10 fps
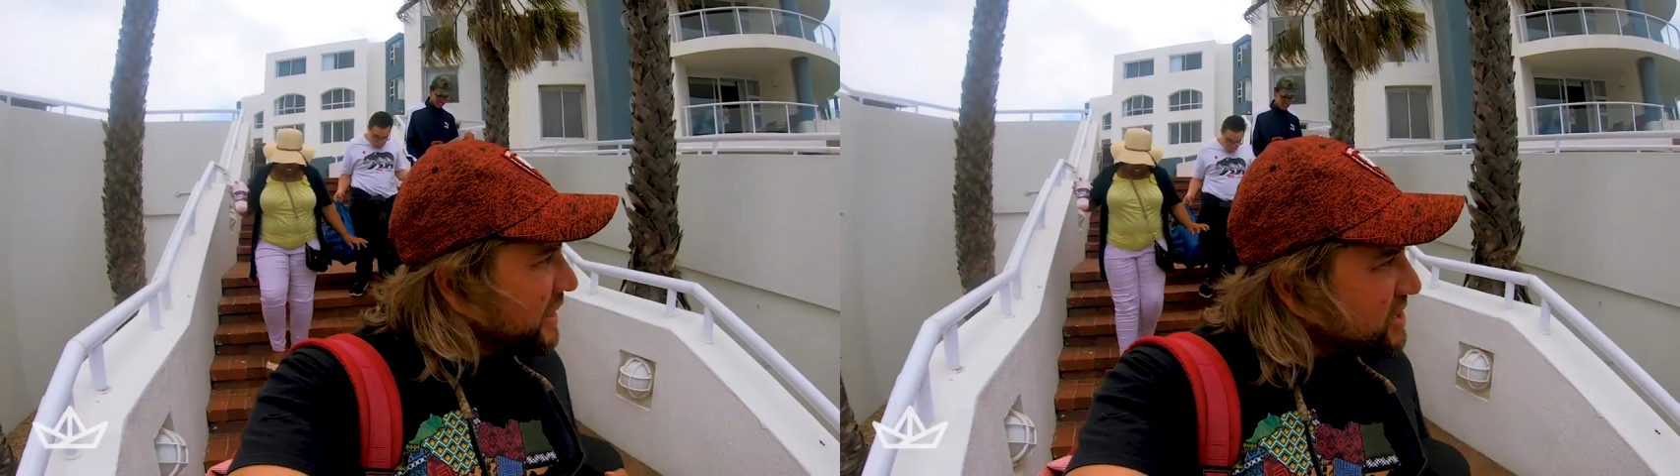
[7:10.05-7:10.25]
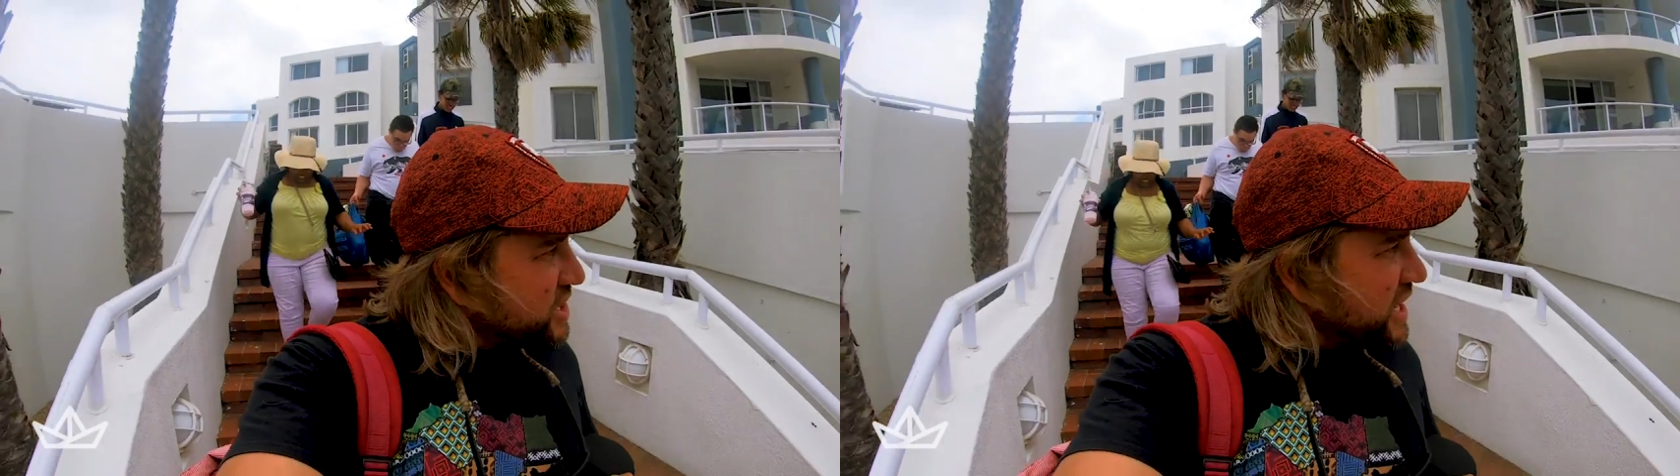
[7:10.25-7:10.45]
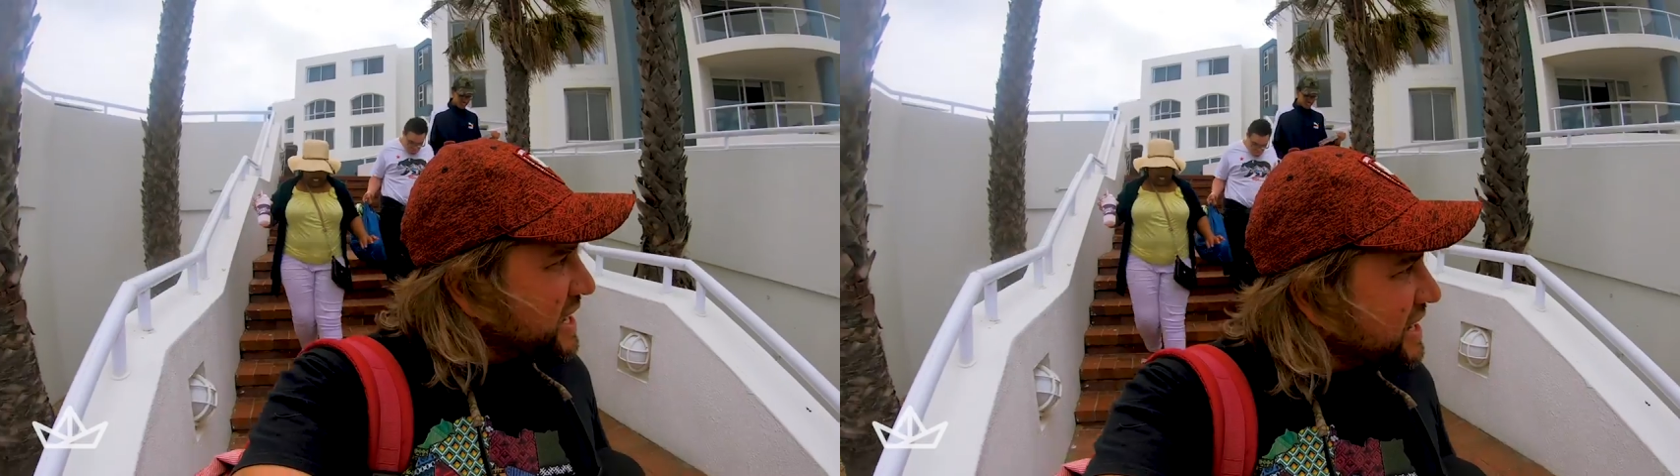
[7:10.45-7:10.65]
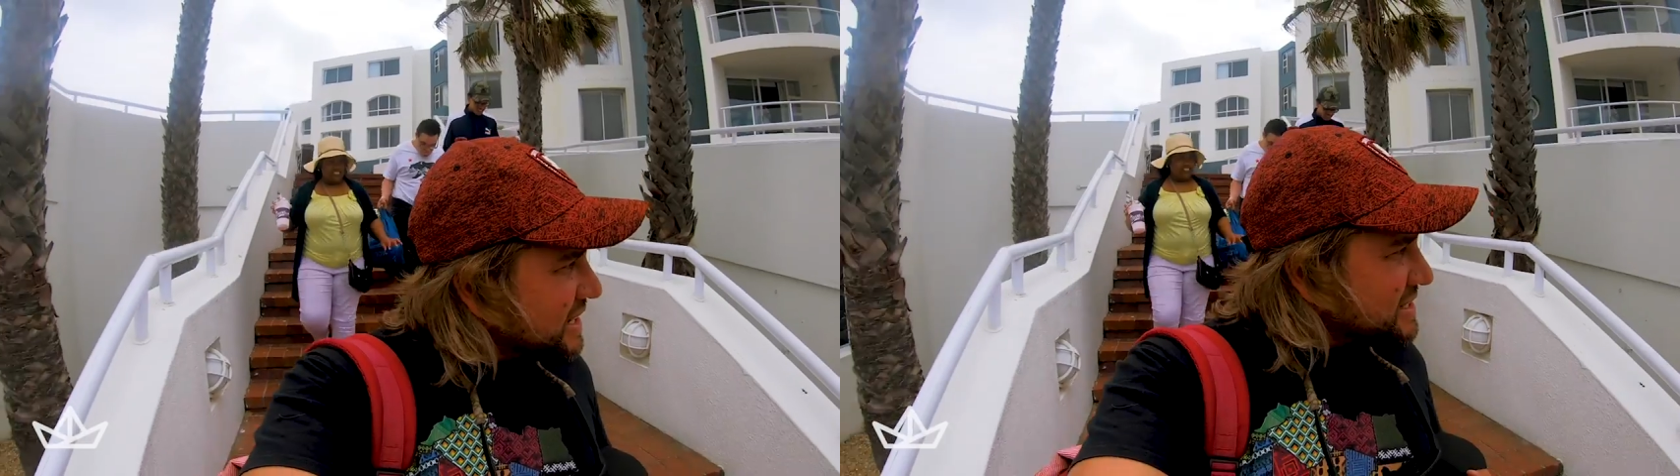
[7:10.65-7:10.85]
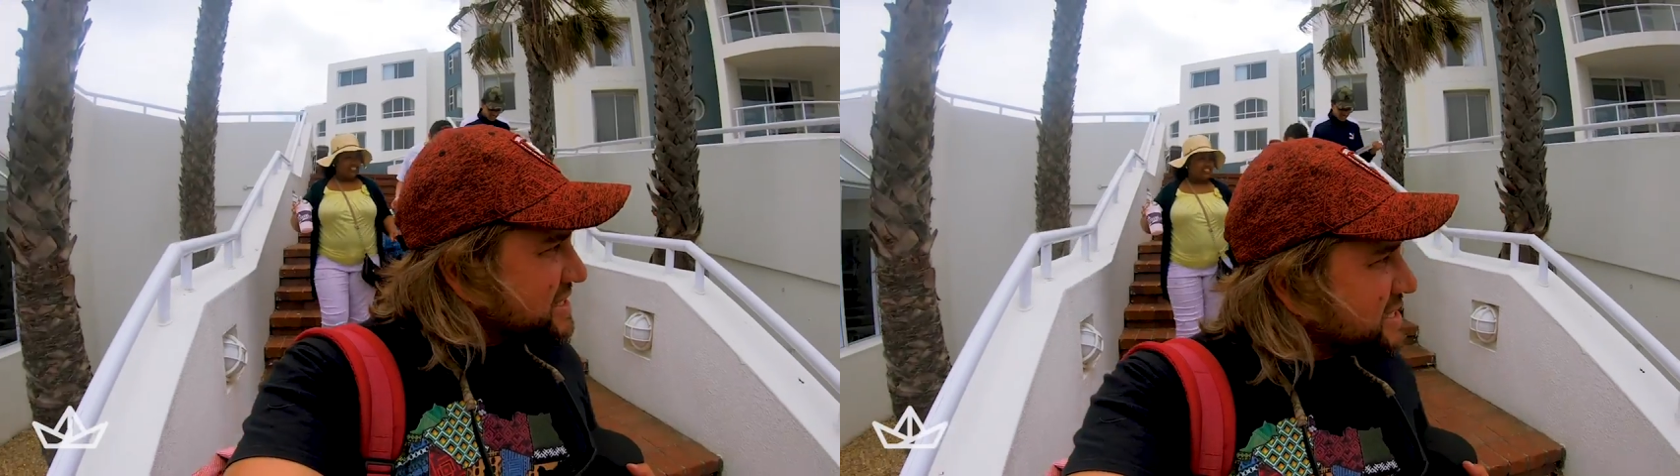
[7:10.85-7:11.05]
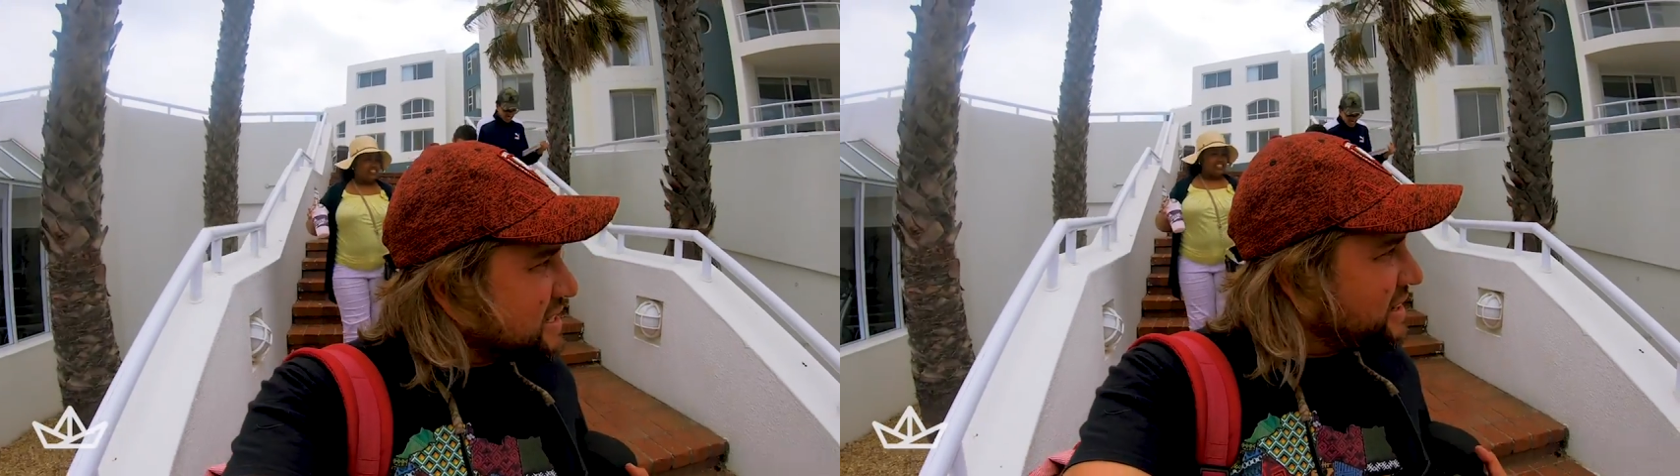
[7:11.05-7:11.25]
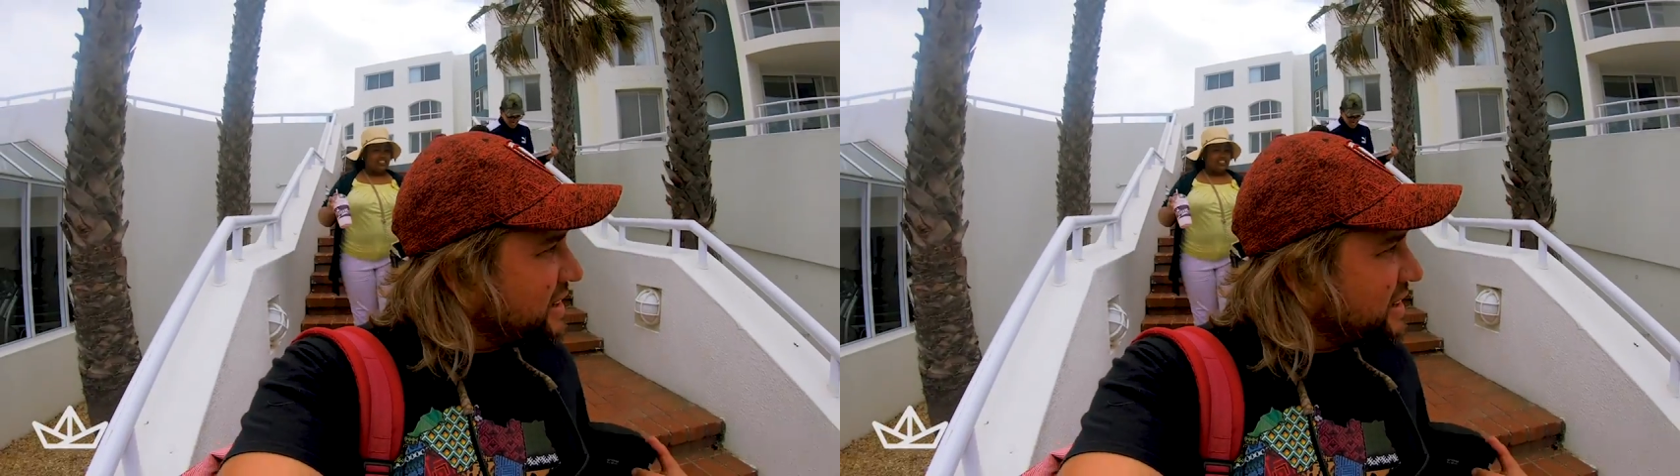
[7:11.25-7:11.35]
There she is.